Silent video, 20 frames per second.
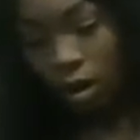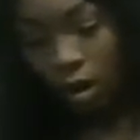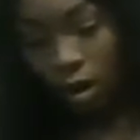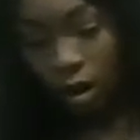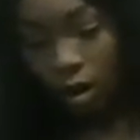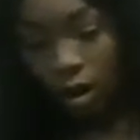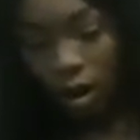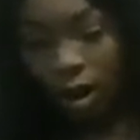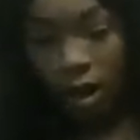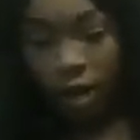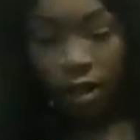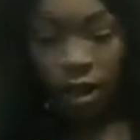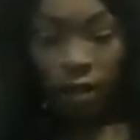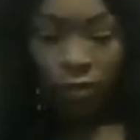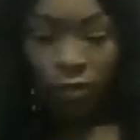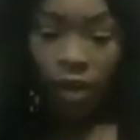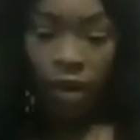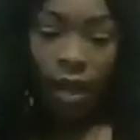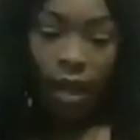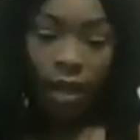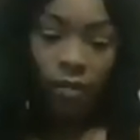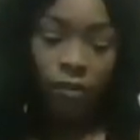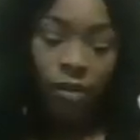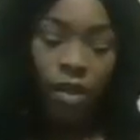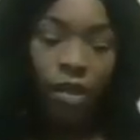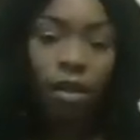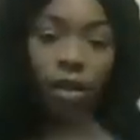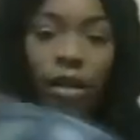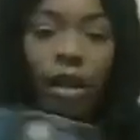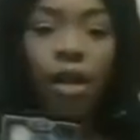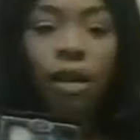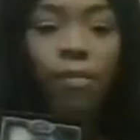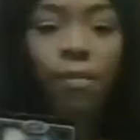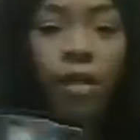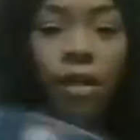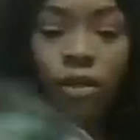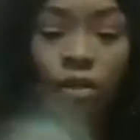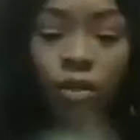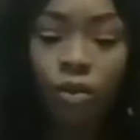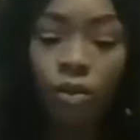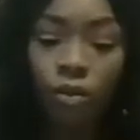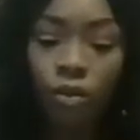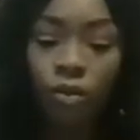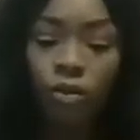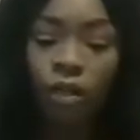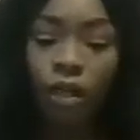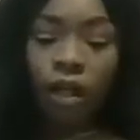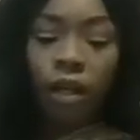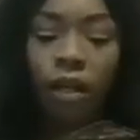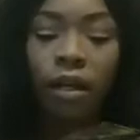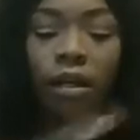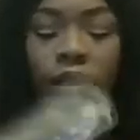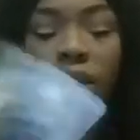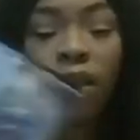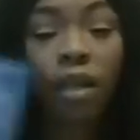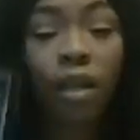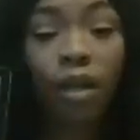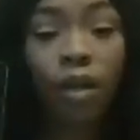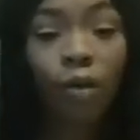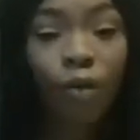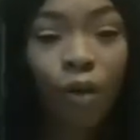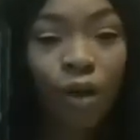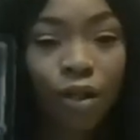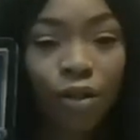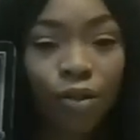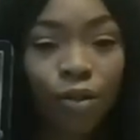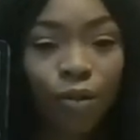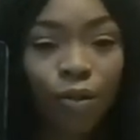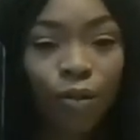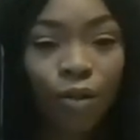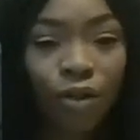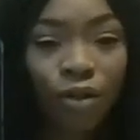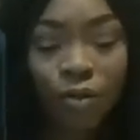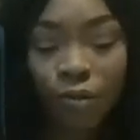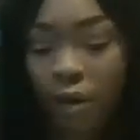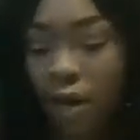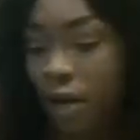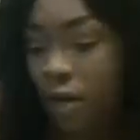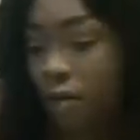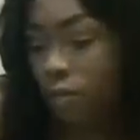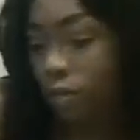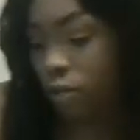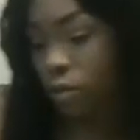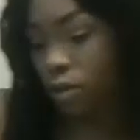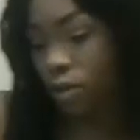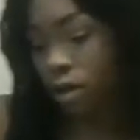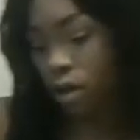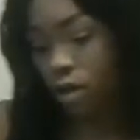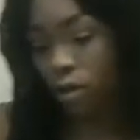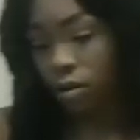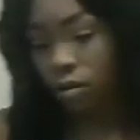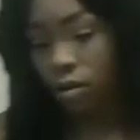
All right, and then we have the Knight of Pentacles and the Queen of Swords. Wow, okay.